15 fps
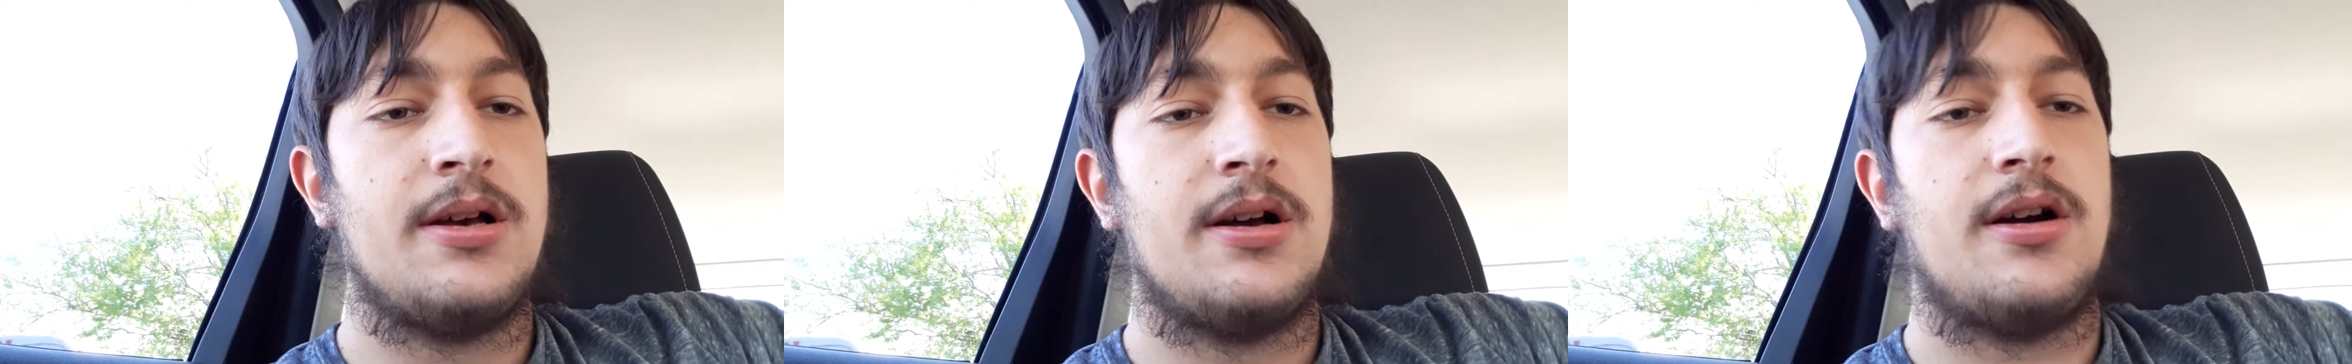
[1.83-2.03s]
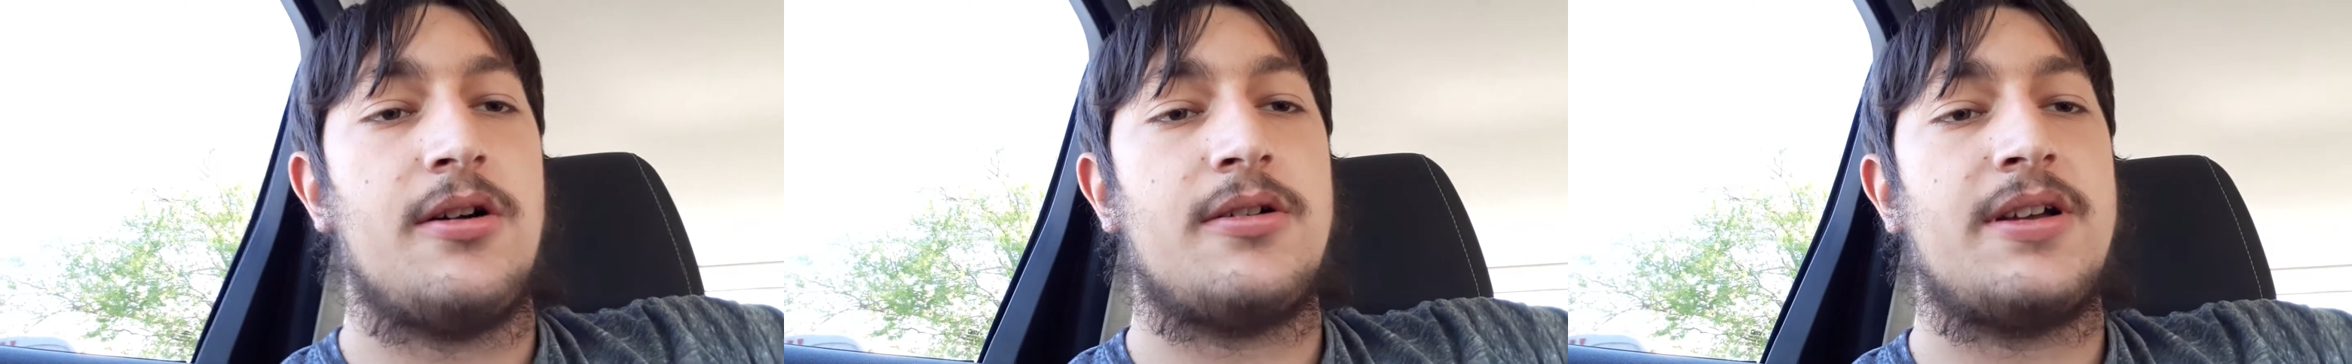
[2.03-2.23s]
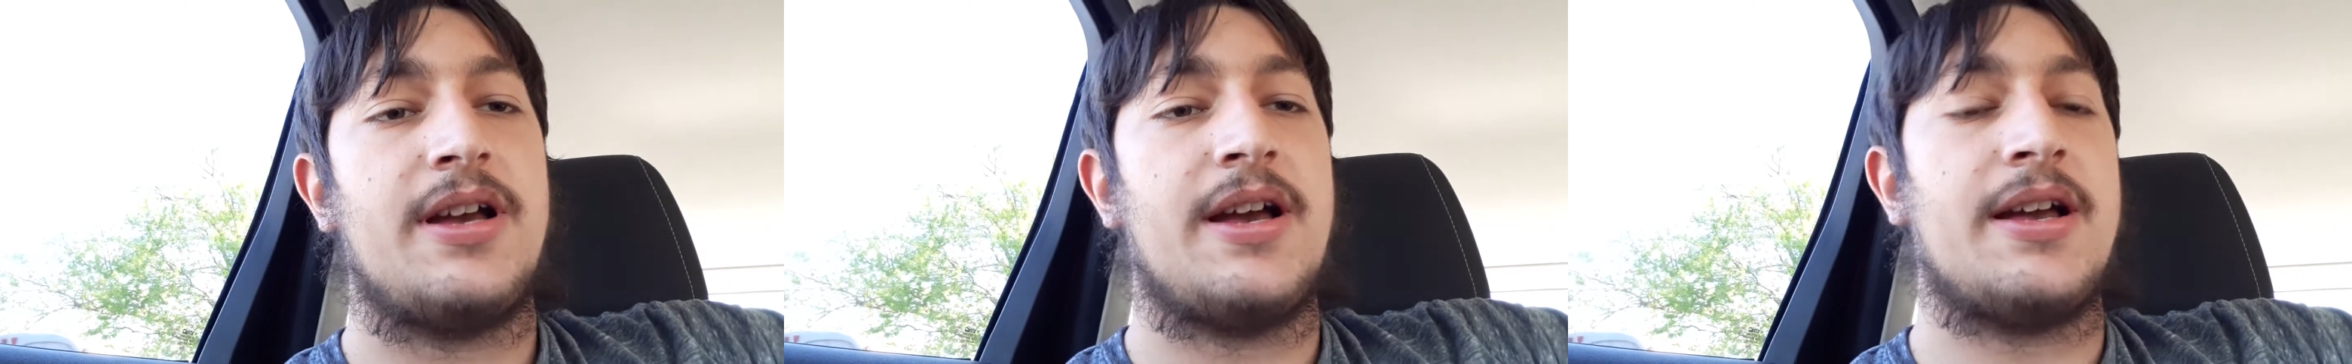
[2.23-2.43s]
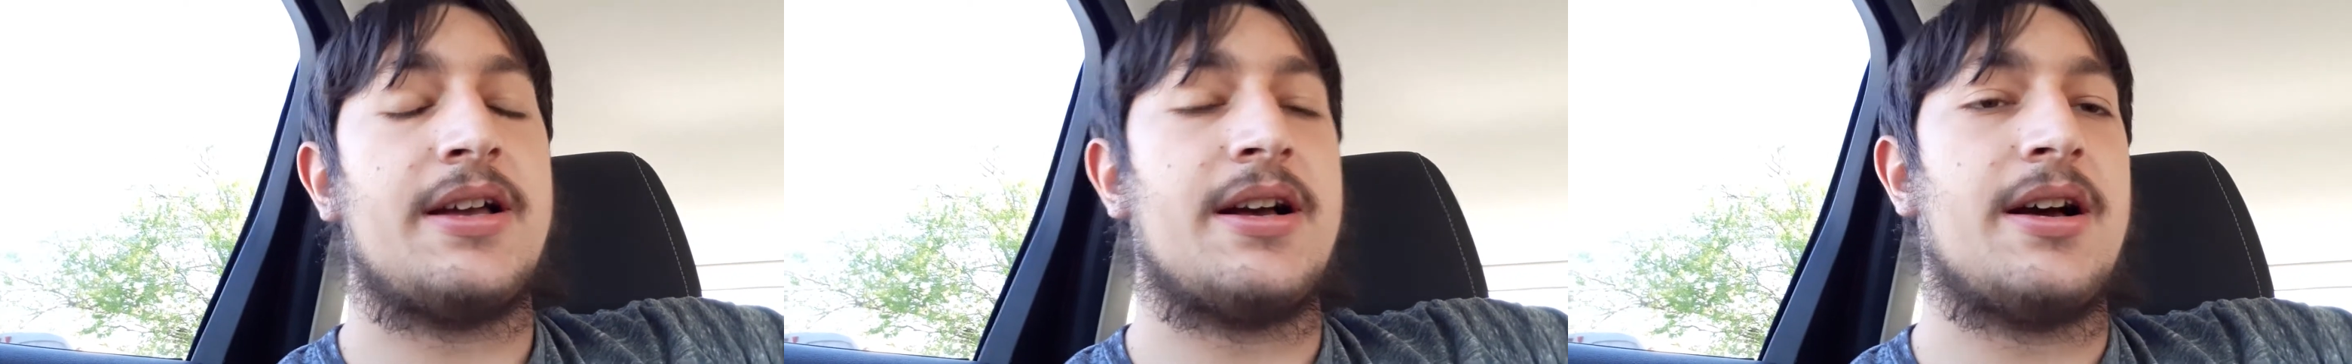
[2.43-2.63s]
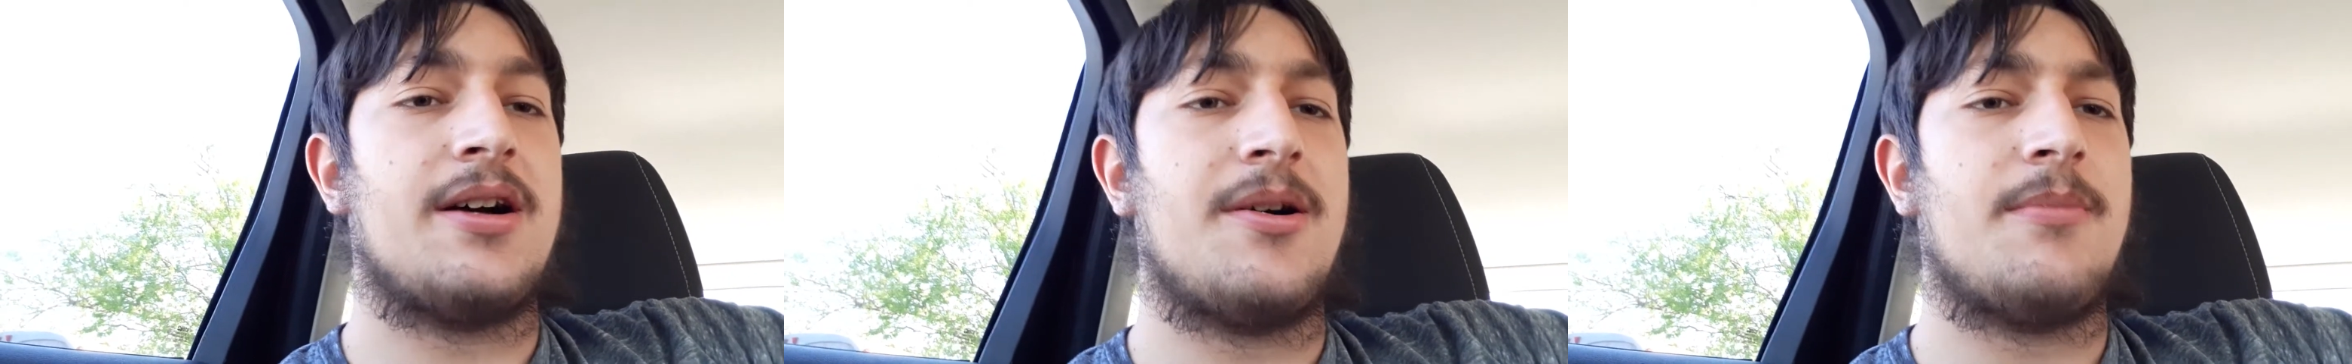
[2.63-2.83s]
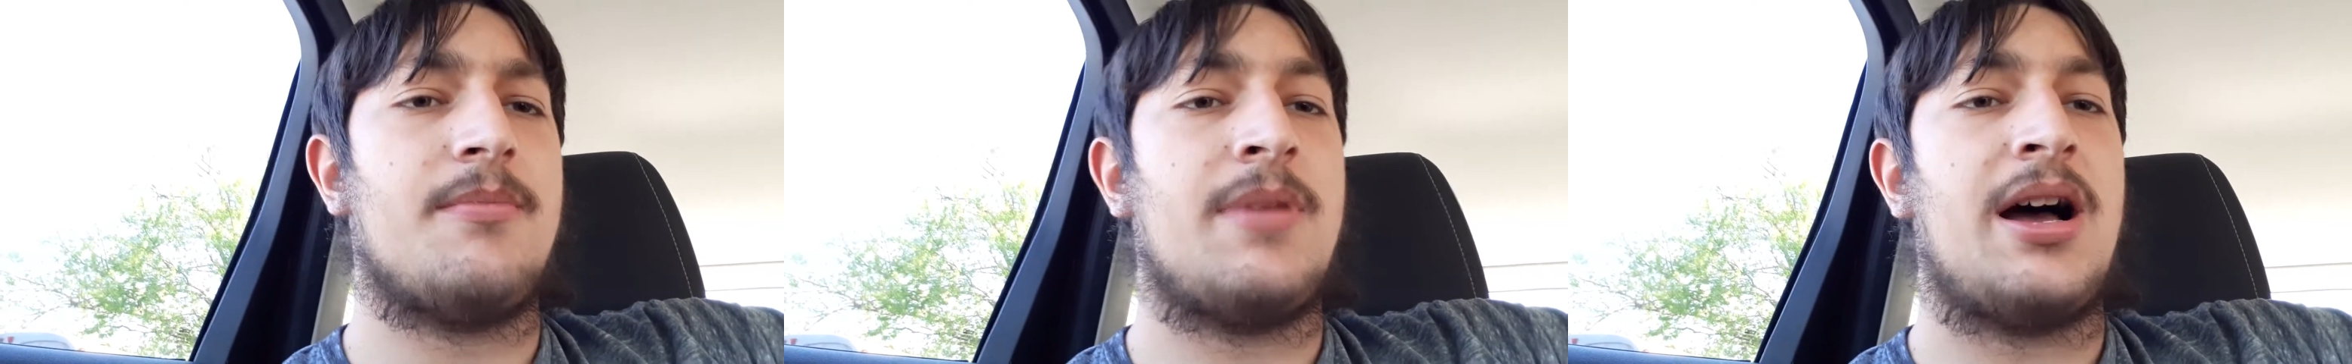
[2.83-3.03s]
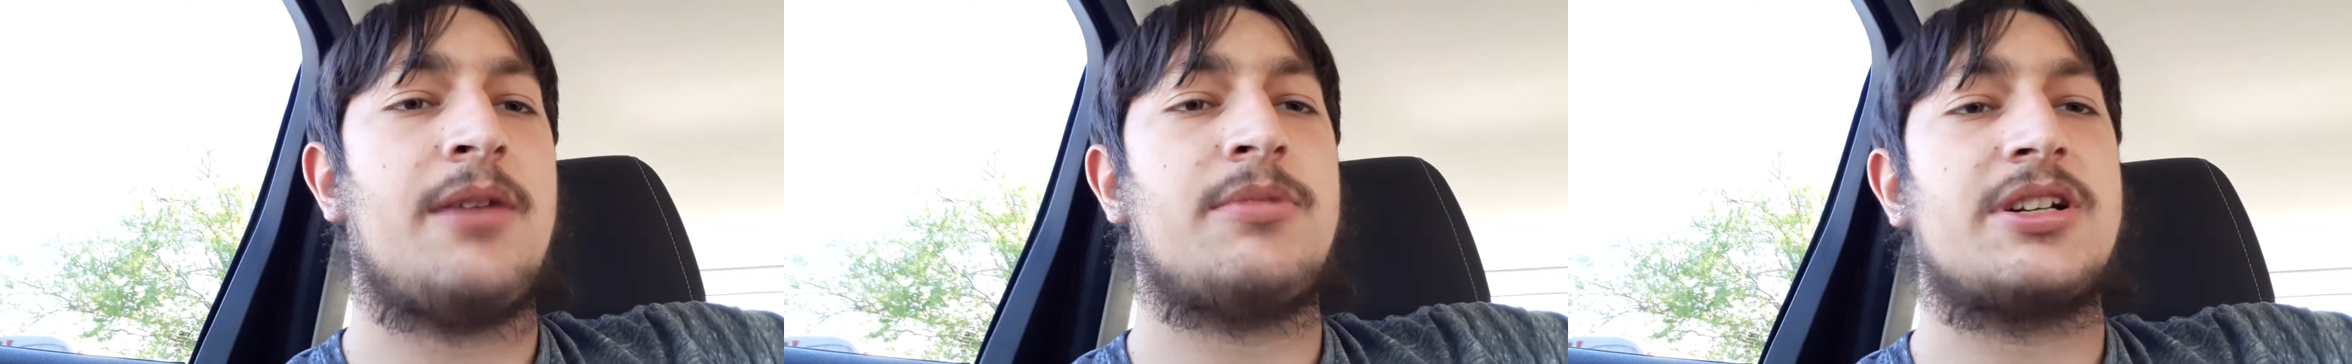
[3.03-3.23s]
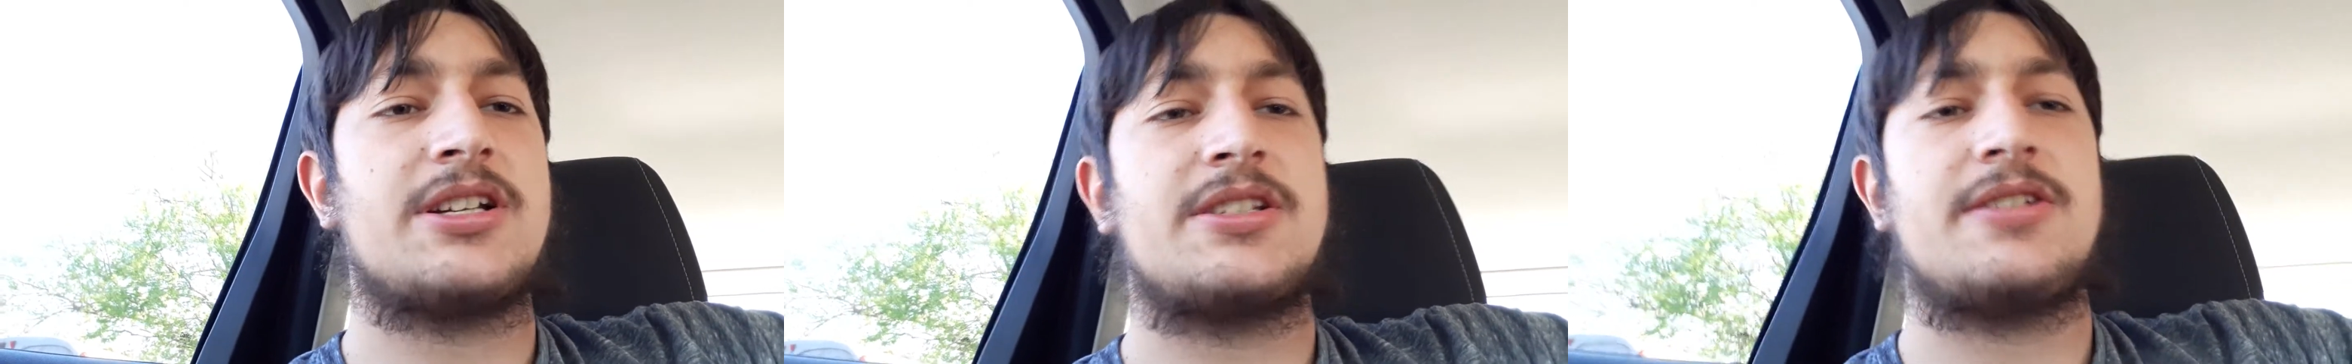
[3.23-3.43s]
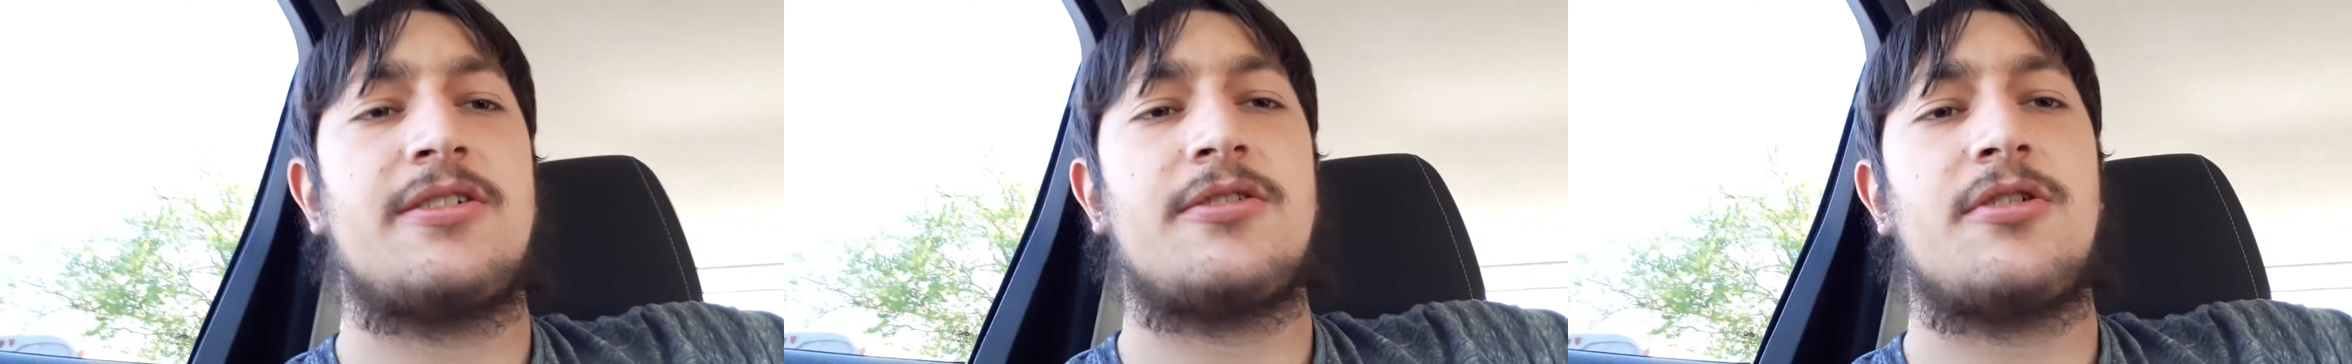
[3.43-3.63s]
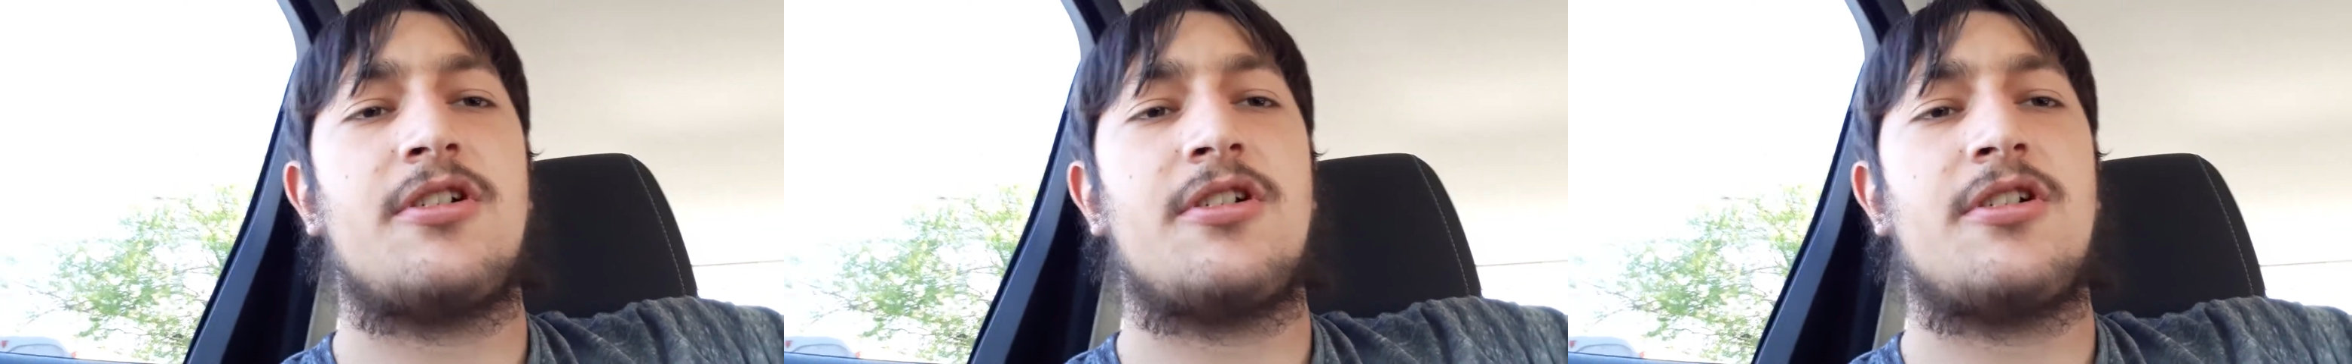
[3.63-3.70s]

Okay, um, I want to start